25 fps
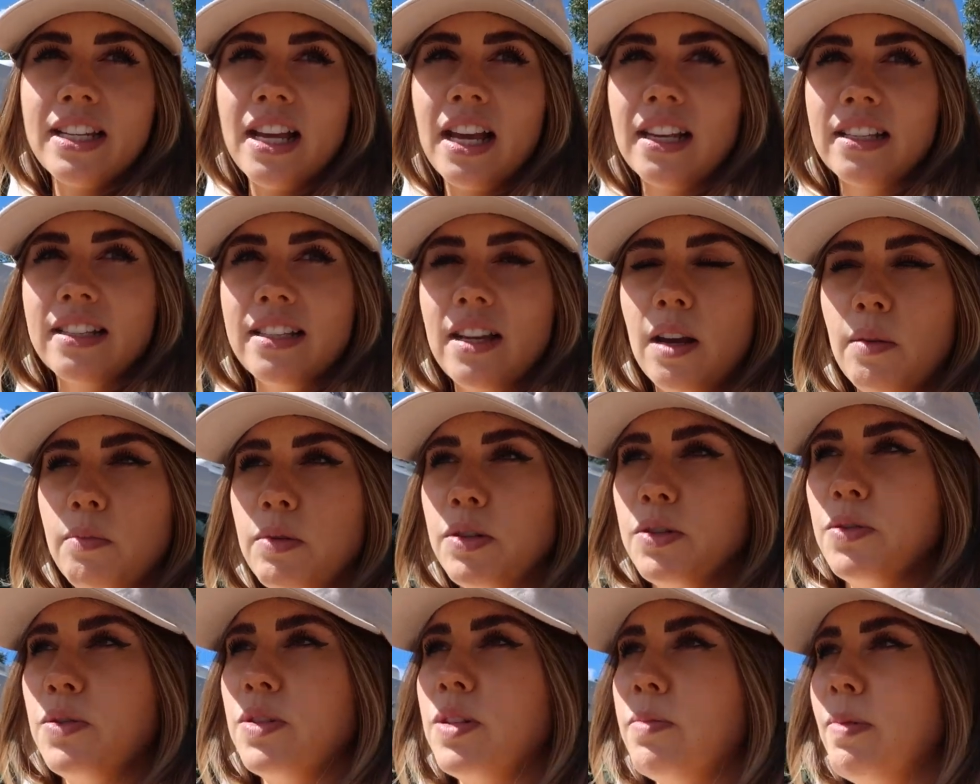a taxi up,
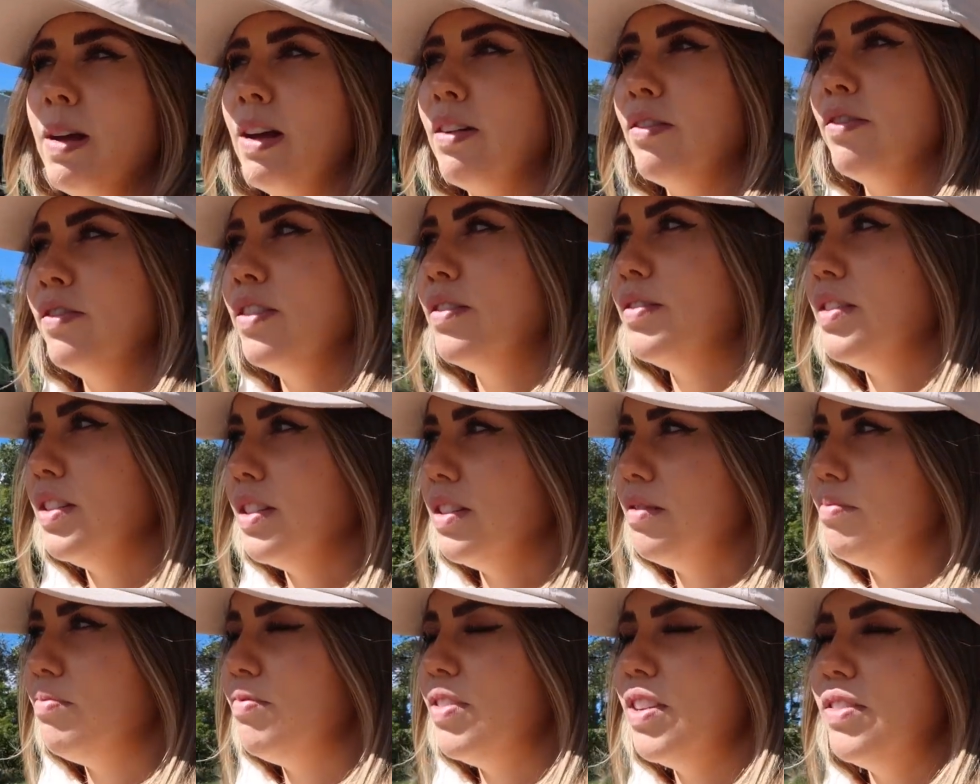which was about
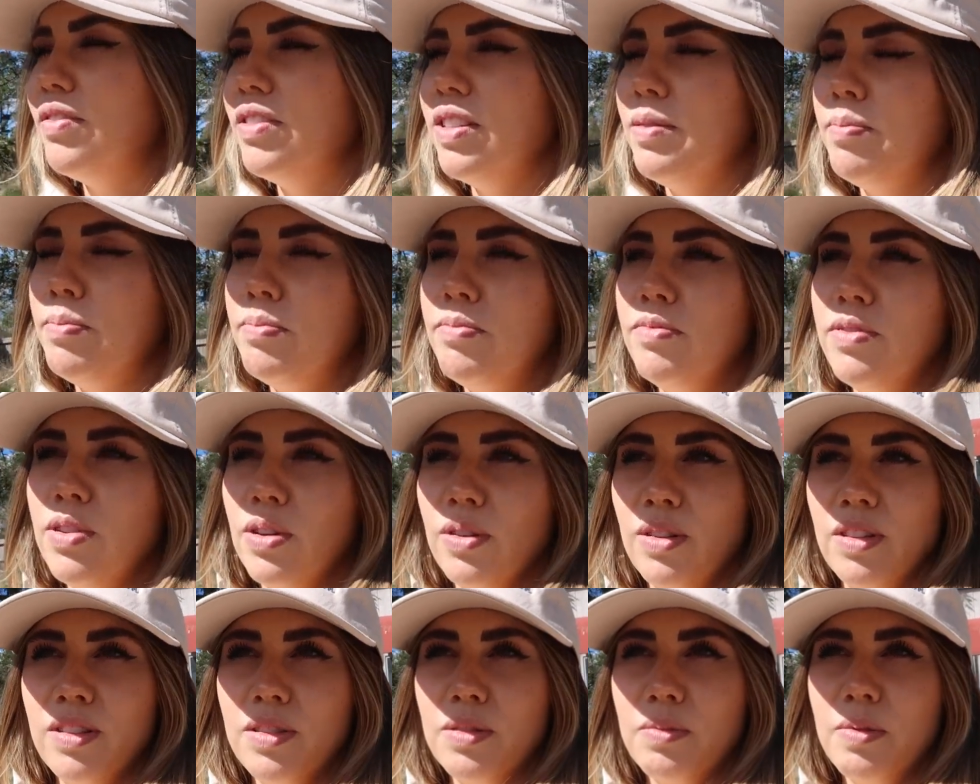
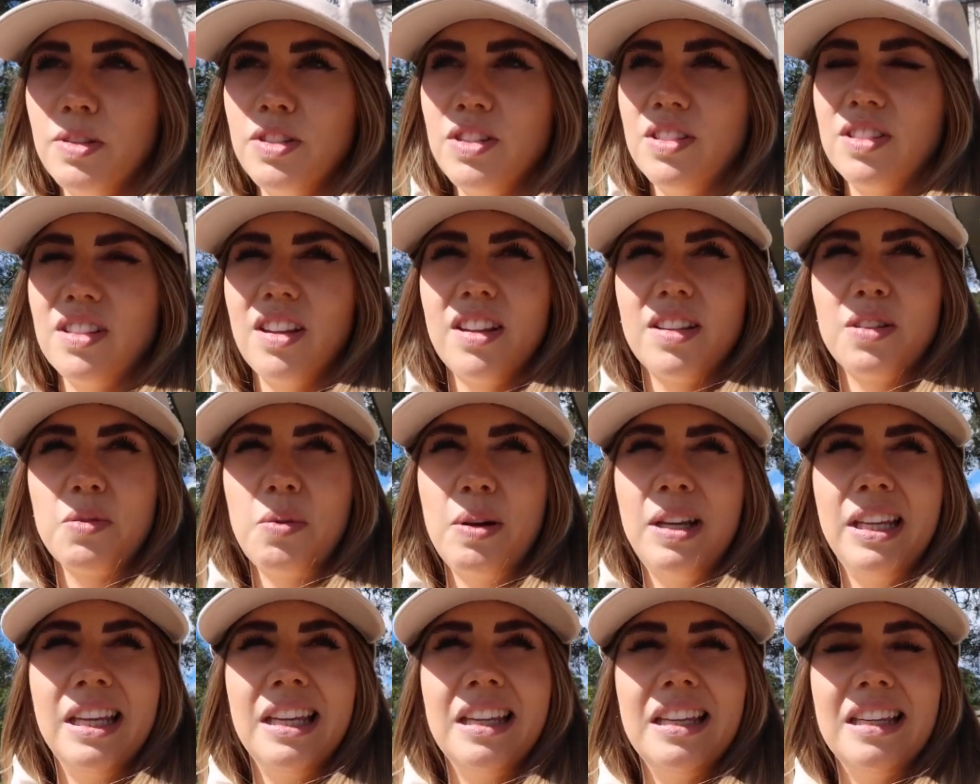$50, which is like
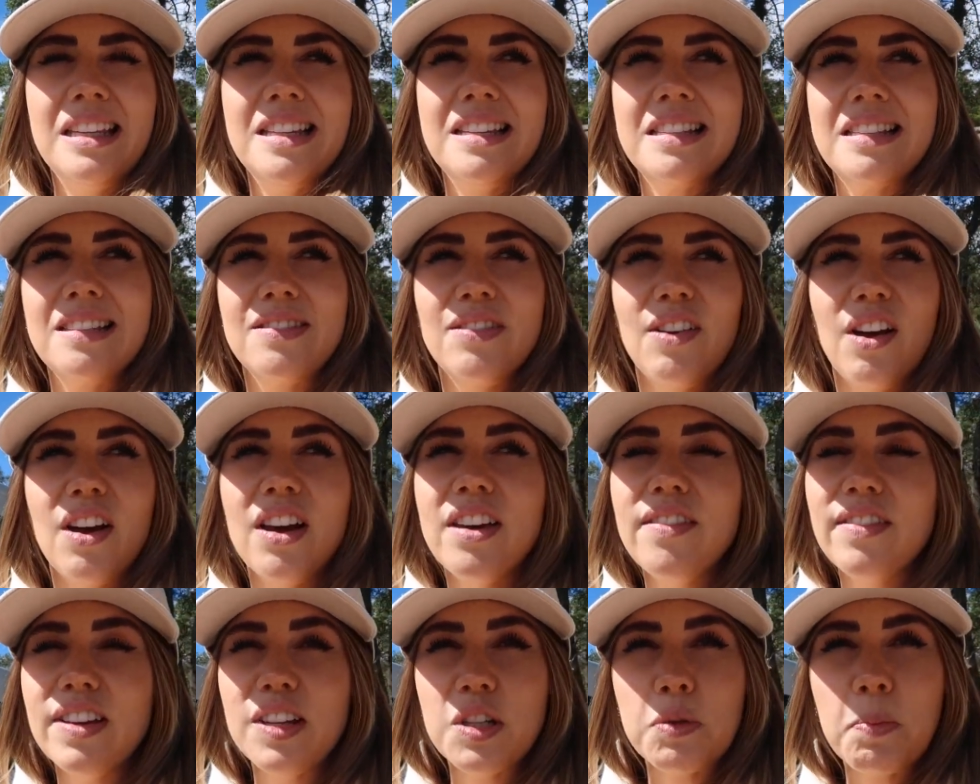
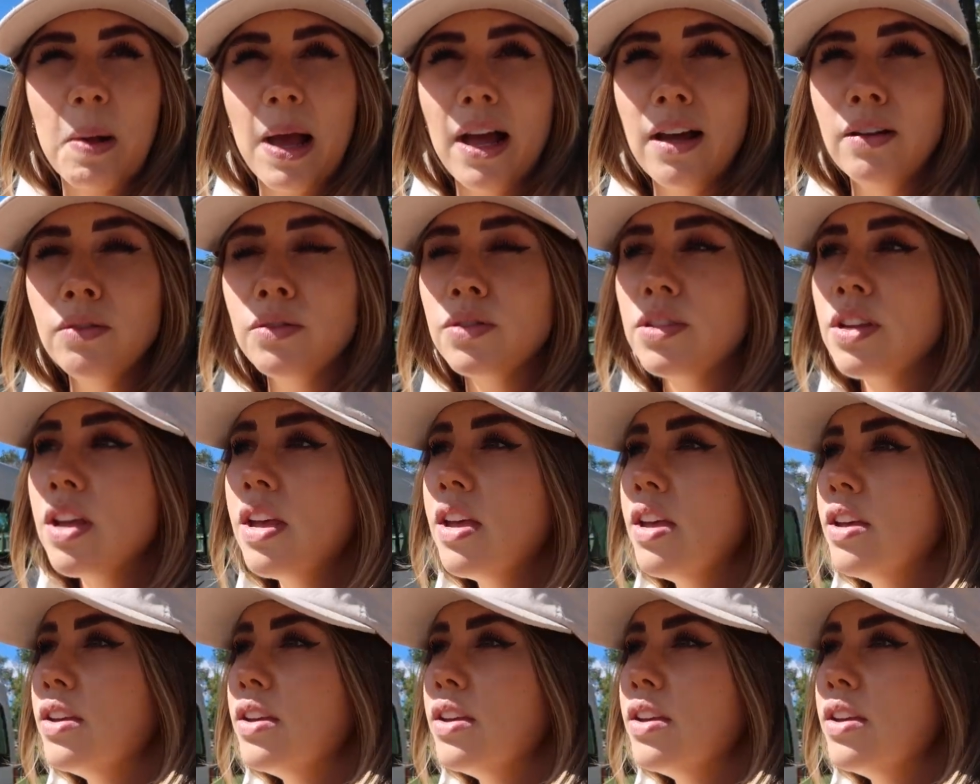25-ish pounds.